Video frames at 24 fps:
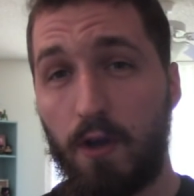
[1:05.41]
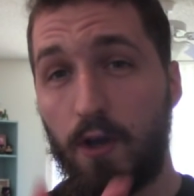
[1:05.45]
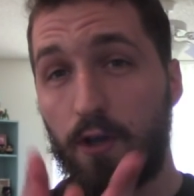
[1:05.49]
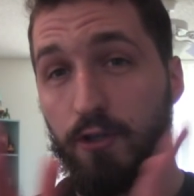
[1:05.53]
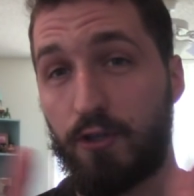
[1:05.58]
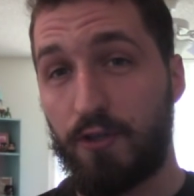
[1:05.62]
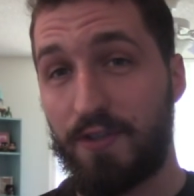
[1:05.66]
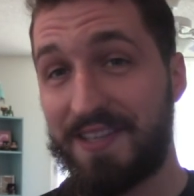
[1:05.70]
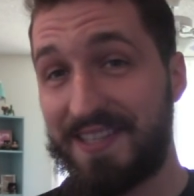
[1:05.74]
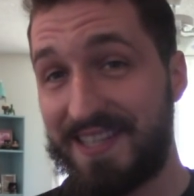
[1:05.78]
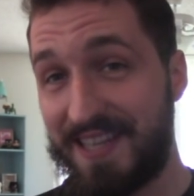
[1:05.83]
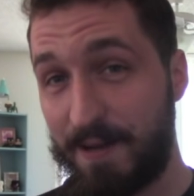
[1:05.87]

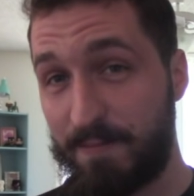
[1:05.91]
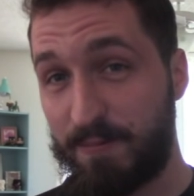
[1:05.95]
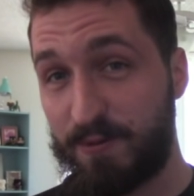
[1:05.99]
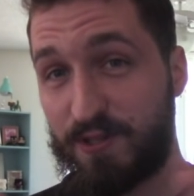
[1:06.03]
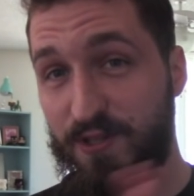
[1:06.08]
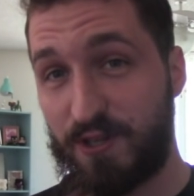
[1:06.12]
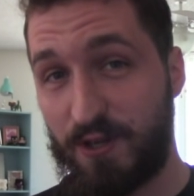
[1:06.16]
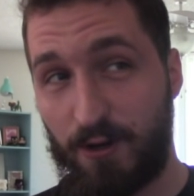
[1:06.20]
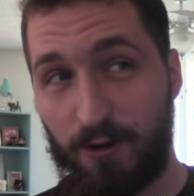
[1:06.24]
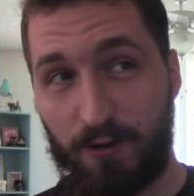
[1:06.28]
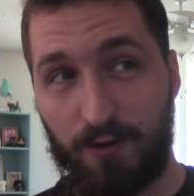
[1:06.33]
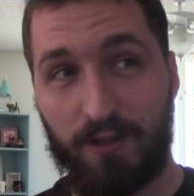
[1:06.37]
So this
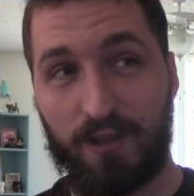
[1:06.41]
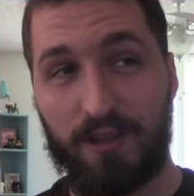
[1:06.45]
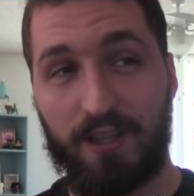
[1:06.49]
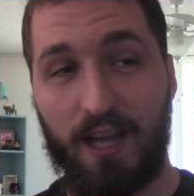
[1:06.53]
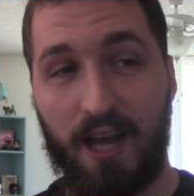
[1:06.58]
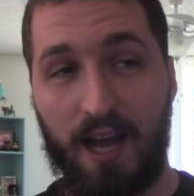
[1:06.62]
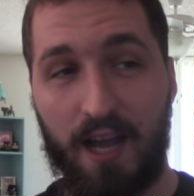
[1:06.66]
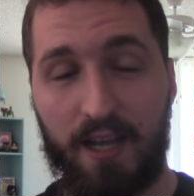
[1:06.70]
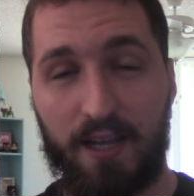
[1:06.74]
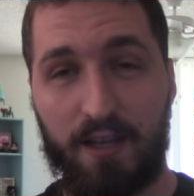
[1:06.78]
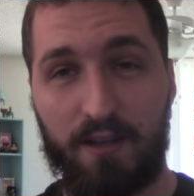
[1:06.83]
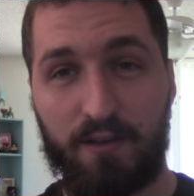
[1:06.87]
episode,
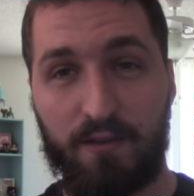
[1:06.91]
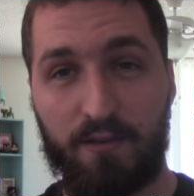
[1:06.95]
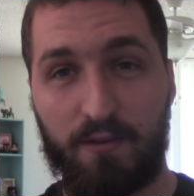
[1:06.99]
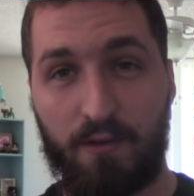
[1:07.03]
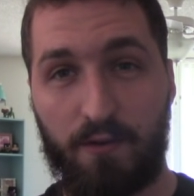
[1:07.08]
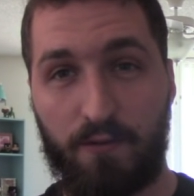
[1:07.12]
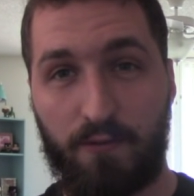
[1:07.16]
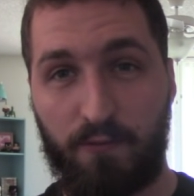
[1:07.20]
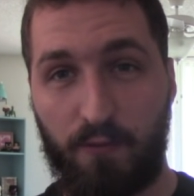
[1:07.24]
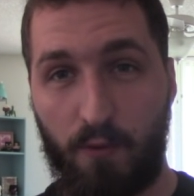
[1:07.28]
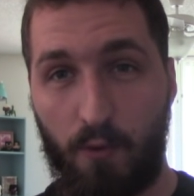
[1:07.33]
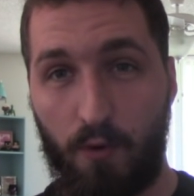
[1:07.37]

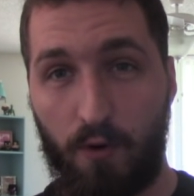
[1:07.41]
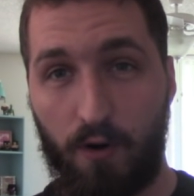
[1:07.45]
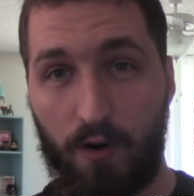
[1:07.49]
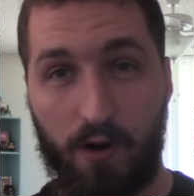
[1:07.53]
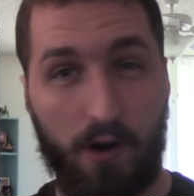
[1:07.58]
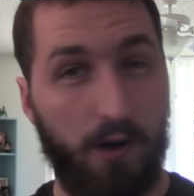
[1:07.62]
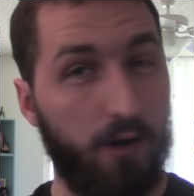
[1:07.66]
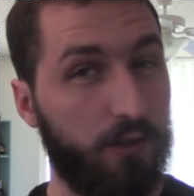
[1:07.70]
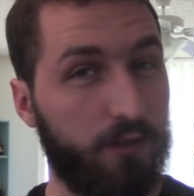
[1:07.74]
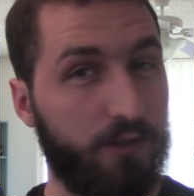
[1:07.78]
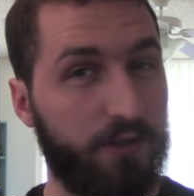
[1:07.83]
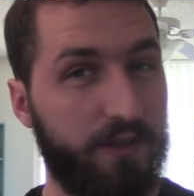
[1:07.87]
Lion
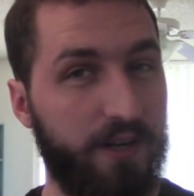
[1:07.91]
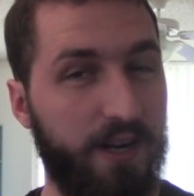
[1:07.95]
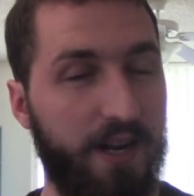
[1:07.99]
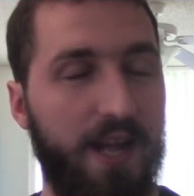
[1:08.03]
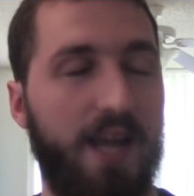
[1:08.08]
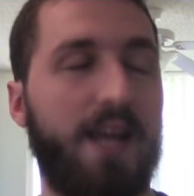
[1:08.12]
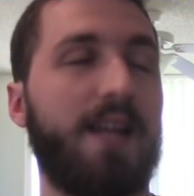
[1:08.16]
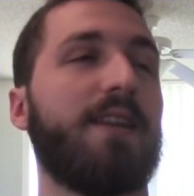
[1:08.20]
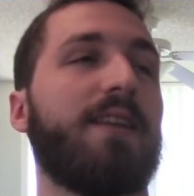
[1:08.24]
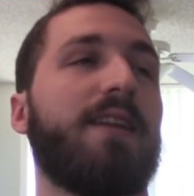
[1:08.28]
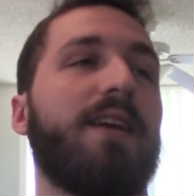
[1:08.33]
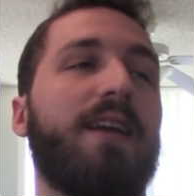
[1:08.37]
4 Alternate
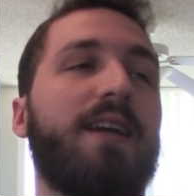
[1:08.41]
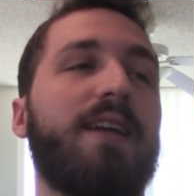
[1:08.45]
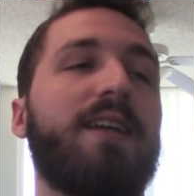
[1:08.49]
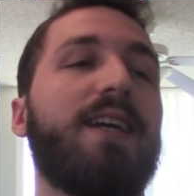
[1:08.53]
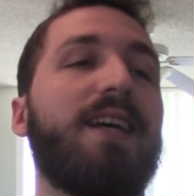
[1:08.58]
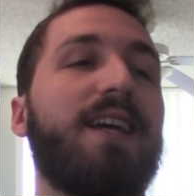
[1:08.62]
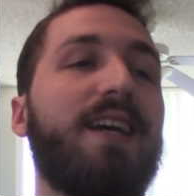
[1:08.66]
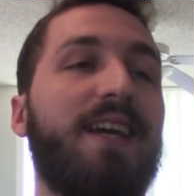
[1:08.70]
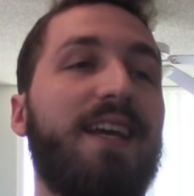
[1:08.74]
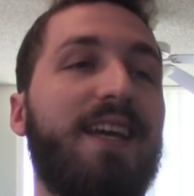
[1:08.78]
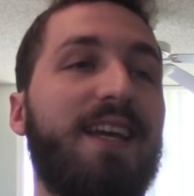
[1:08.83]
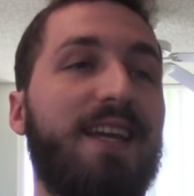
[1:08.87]
Ending,
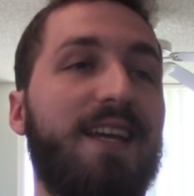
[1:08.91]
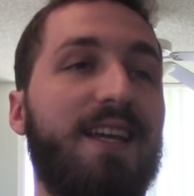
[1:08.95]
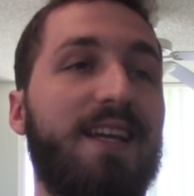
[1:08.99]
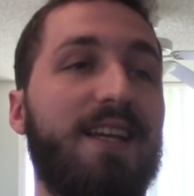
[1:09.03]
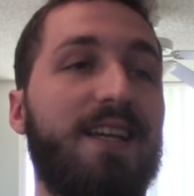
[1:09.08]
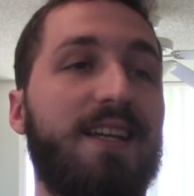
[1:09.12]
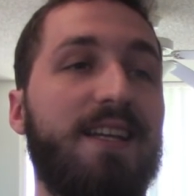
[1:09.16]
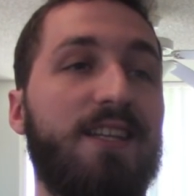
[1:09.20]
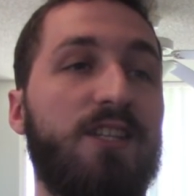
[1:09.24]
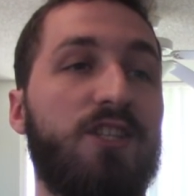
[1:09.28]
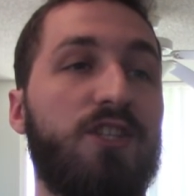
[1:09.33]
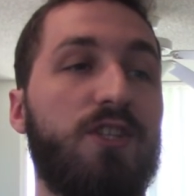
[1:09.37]

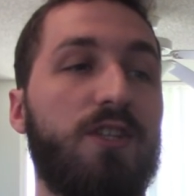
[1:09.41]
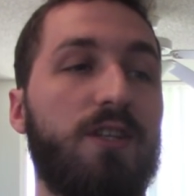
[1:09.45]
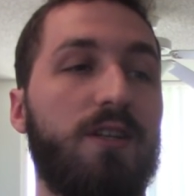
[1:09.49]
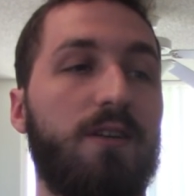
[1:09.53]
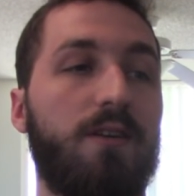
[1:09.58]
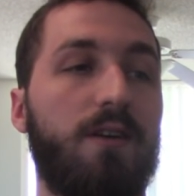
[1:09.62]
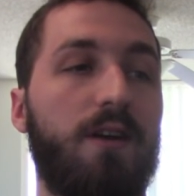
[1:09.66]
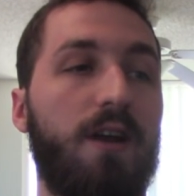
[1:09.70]
is,